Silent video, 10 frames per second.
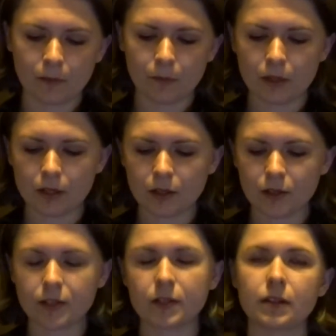
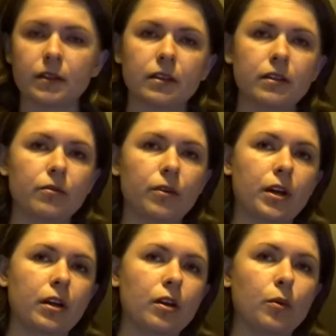Because this
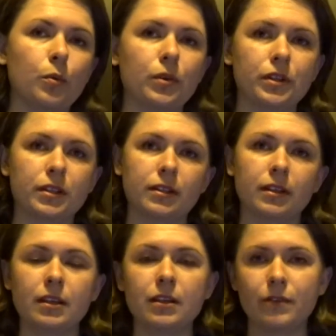ring was
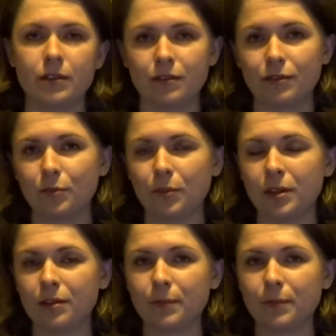given to me